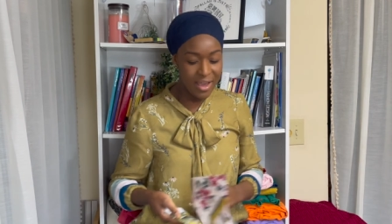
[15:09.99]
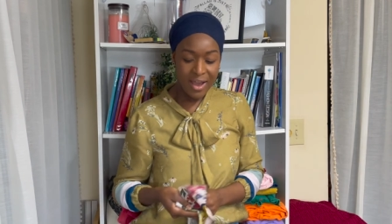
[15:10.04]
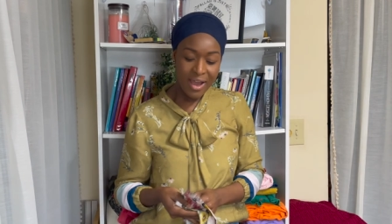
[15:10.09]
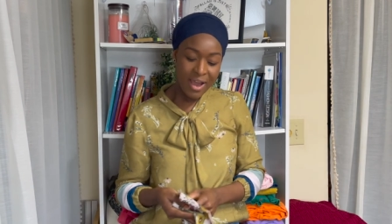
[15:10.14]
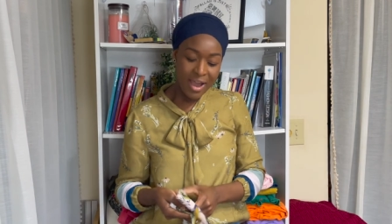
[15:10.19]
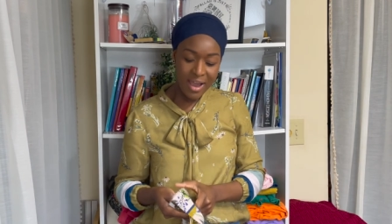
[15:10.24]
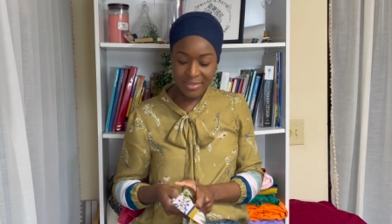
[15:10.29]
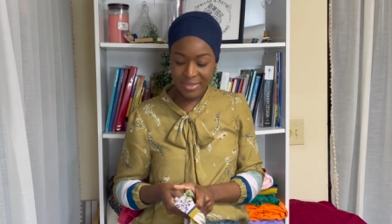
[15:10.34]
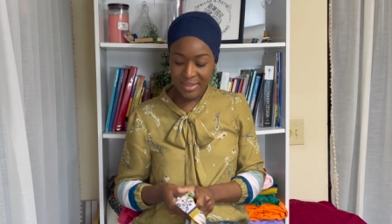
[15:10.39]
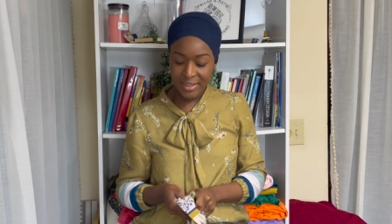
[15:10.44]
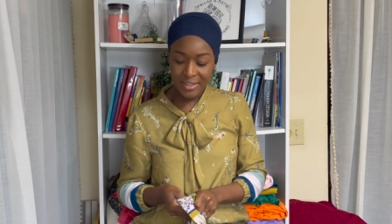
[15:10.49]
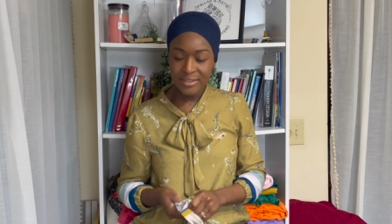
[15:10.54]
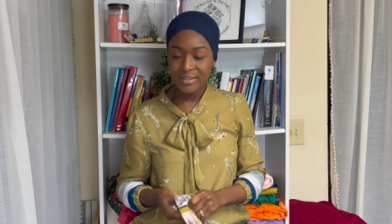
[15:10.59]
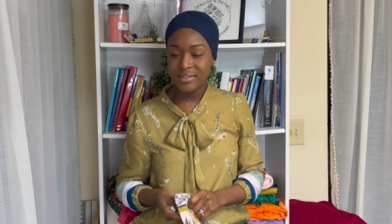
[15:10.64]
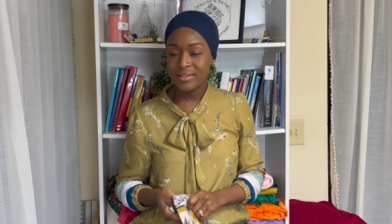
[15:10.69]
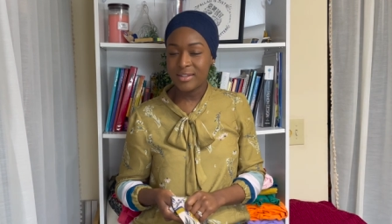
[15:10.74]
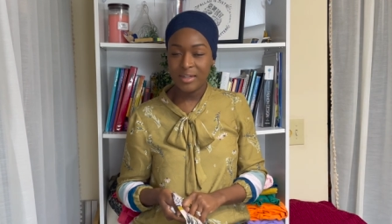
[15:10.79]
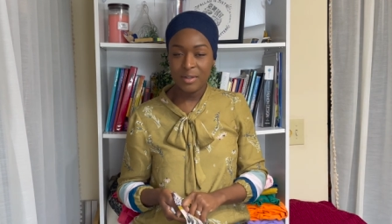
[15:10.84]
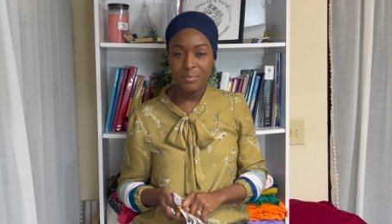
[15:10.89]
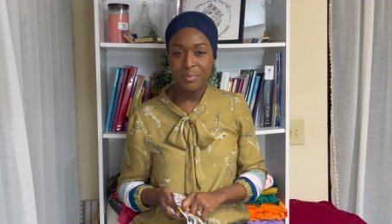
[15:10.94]
I think
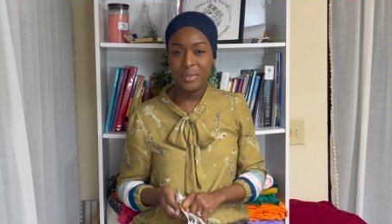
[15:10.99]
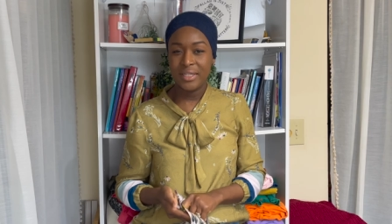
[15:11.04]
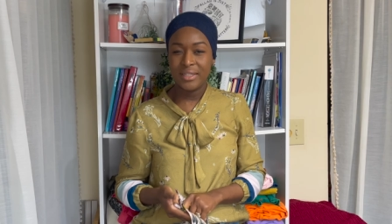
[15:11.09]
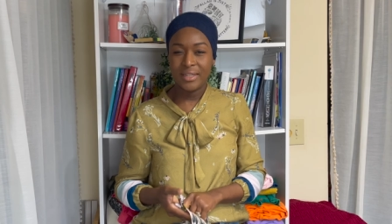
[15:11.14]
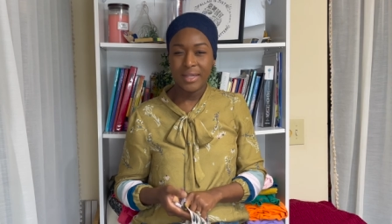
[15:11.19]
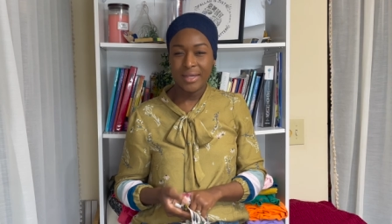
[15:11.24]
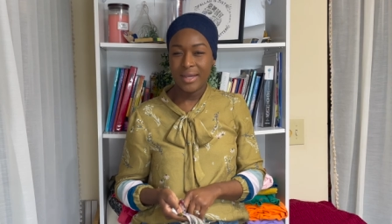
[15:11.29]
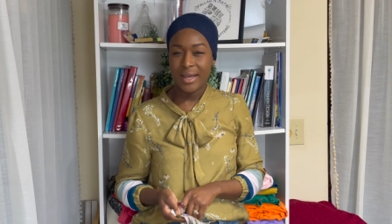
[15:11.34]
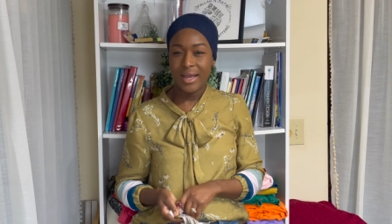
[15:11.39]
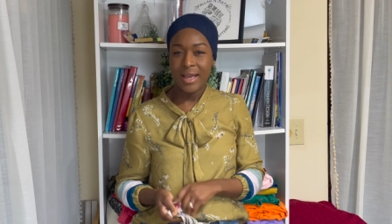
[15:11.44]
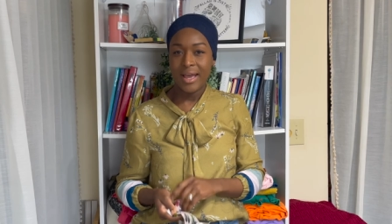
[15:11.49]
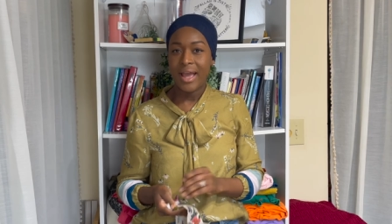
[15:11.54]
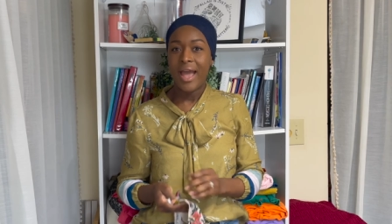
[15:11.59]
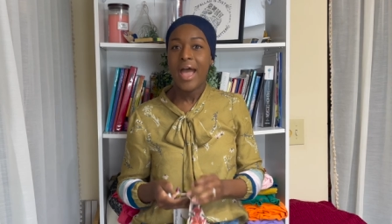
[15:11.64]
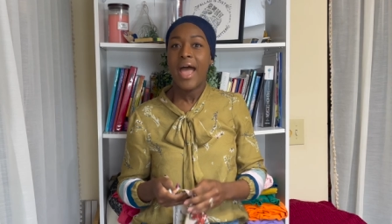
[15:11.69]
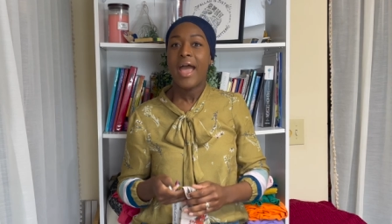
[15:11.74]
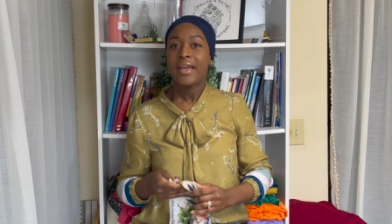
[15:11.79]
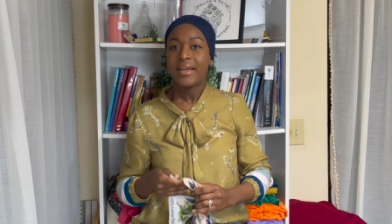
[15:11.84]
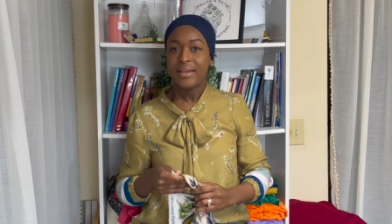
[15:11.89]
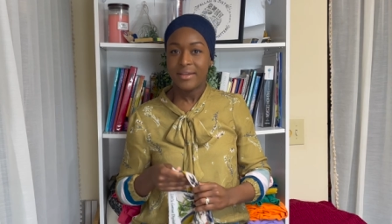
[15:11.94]
it's gonna be like a, a
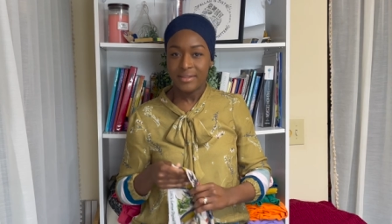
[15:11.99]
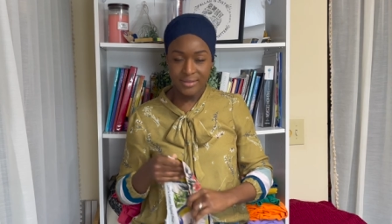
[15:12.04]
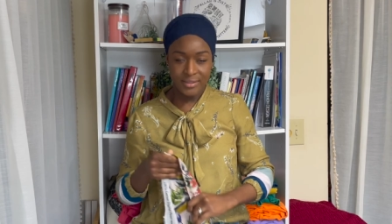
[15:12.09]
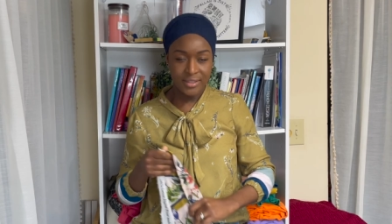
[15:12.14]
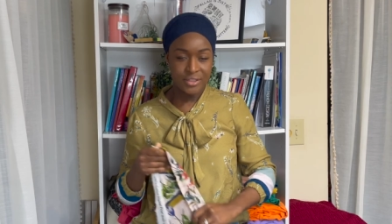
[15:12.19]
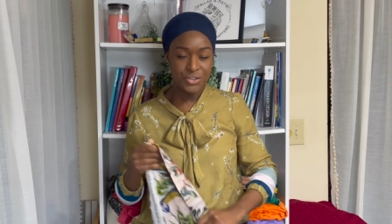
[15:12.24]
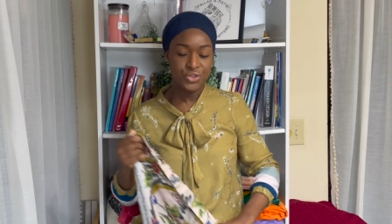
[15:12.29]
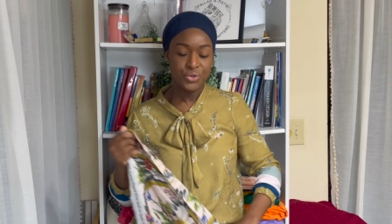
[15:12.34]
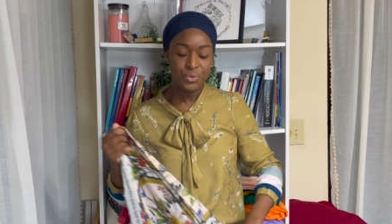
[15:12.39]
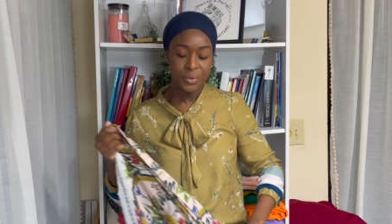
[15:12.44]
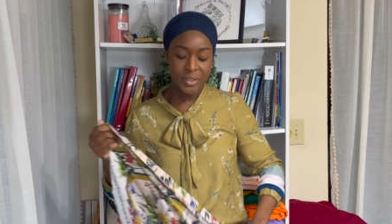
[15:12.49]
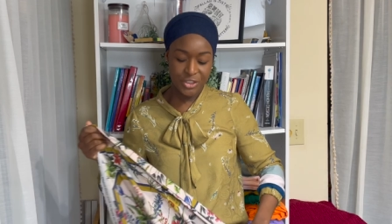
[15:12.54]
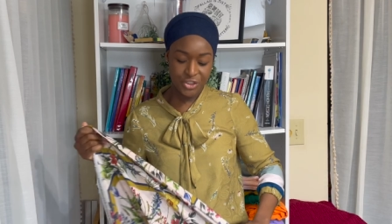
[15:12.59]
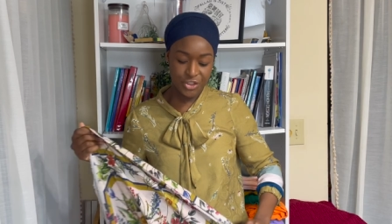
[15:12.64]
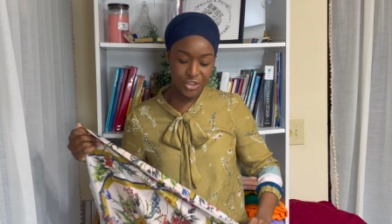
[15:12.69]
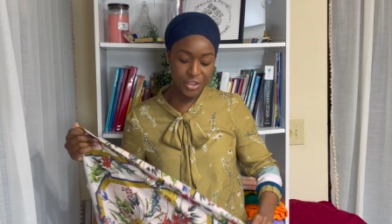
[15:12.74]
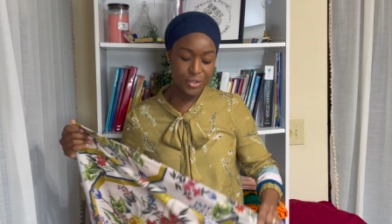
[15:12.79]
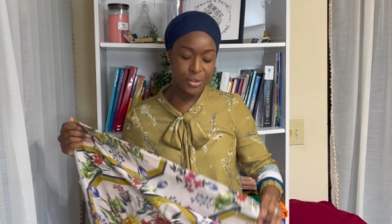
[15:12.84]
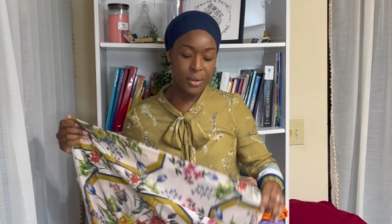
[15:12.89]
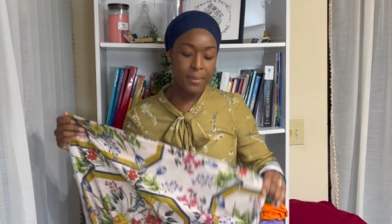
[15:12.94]
hack
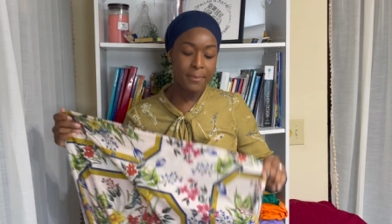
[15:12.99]
situation,